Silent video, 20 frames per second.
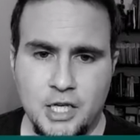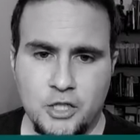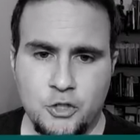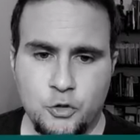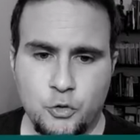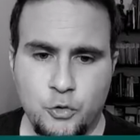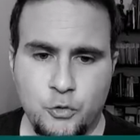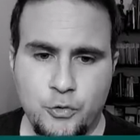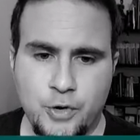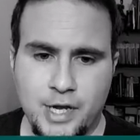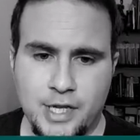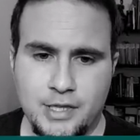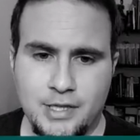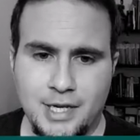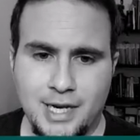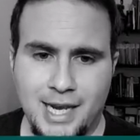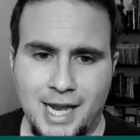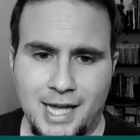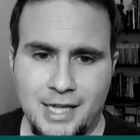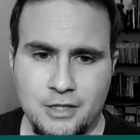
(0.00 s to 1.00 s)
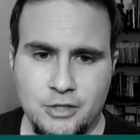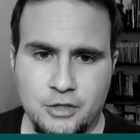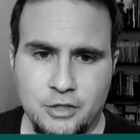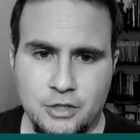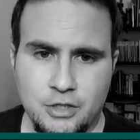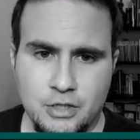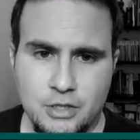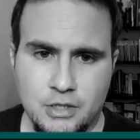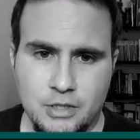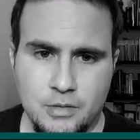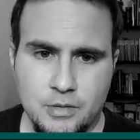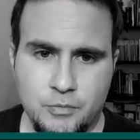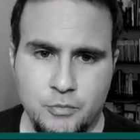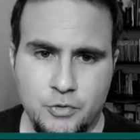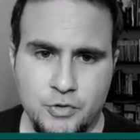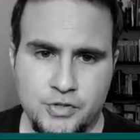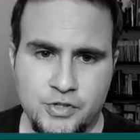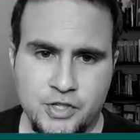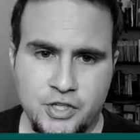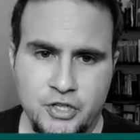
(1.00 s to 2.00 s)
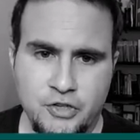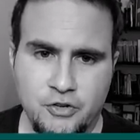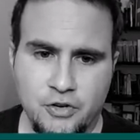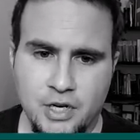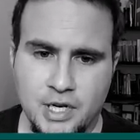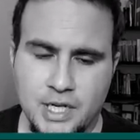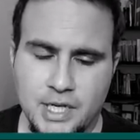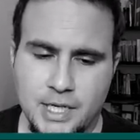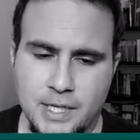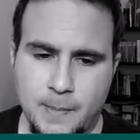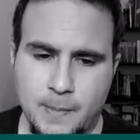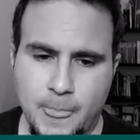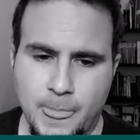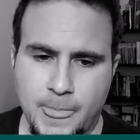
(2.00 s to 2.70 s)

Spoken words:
to create the ladder procedurally.